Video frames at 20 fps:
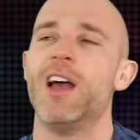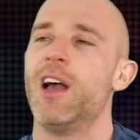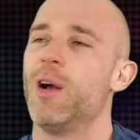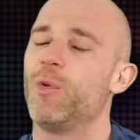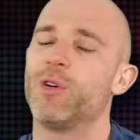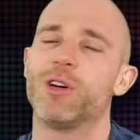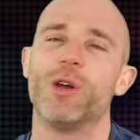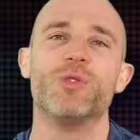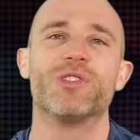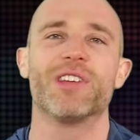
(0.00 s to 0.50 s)

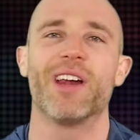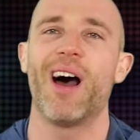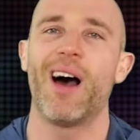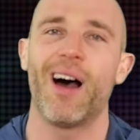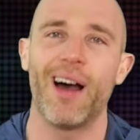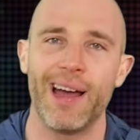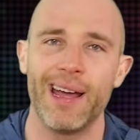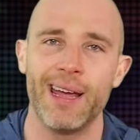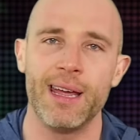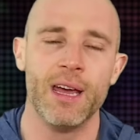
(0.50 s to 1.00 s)
would lose an
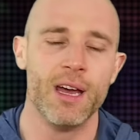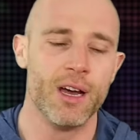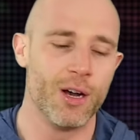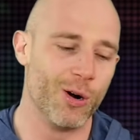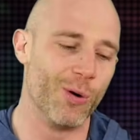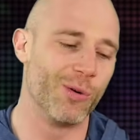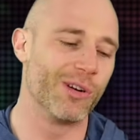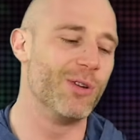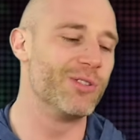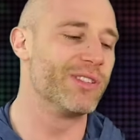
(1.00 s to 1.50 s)
eye,
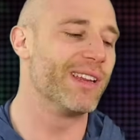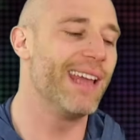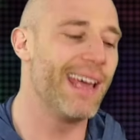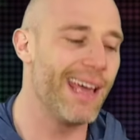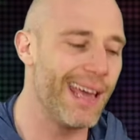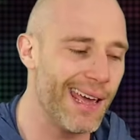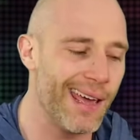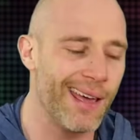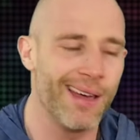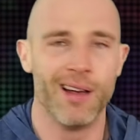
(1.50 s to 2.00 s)
or lose an
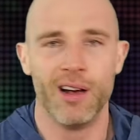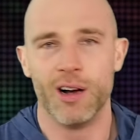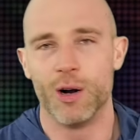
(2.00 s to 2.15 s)
ear,